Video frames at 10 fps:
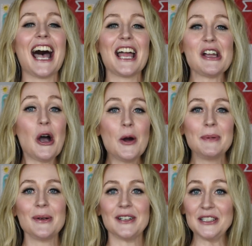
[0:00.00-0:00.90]
I
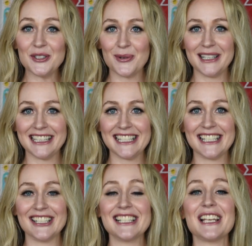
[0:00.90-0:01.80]
hope you are enjoying this
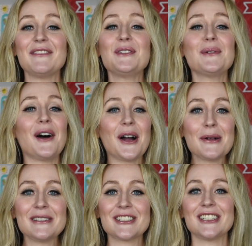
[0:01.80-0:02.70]
series. If you
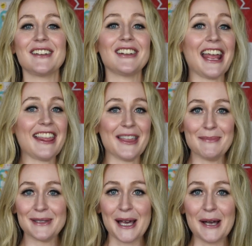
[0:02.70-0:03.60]
are, be sure to give it a
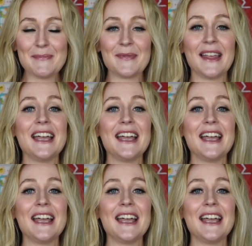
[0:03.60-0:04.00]
thumbs up.